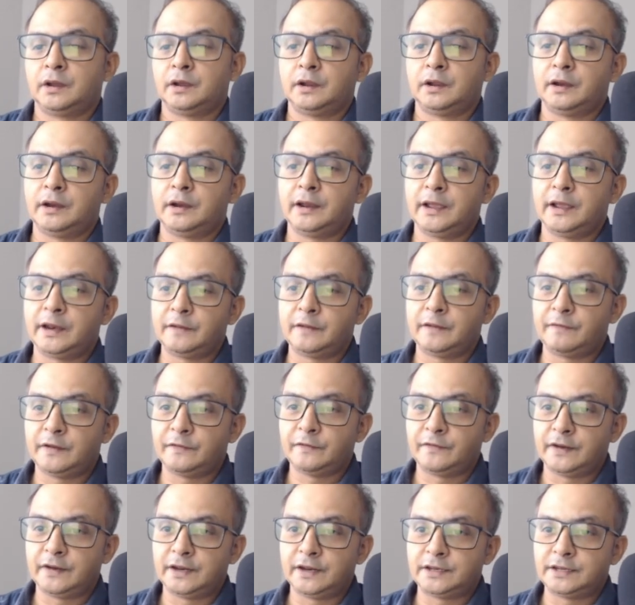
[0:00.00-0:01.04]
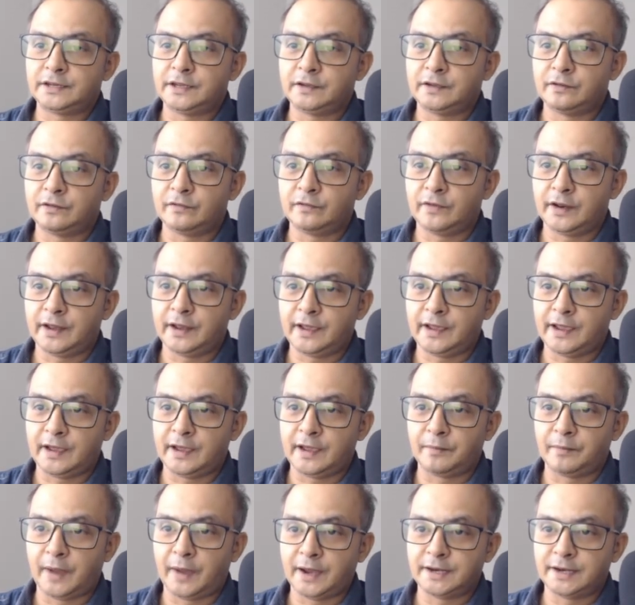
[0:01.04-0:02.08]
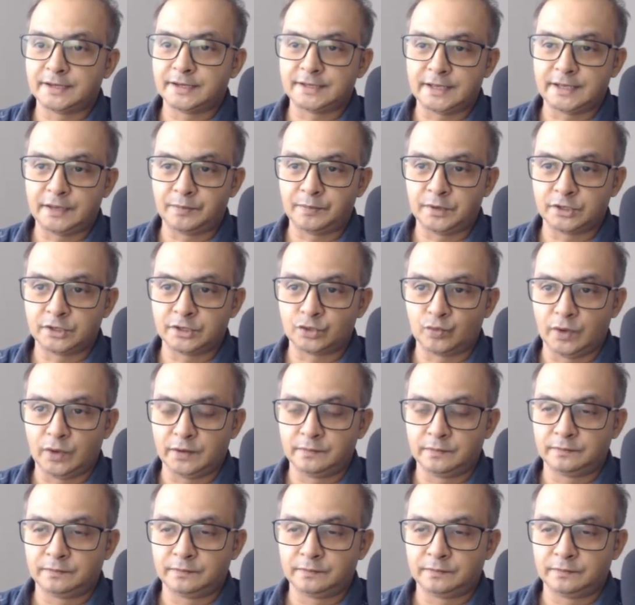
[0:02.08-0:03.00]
negative infinity when I have minus e plus 1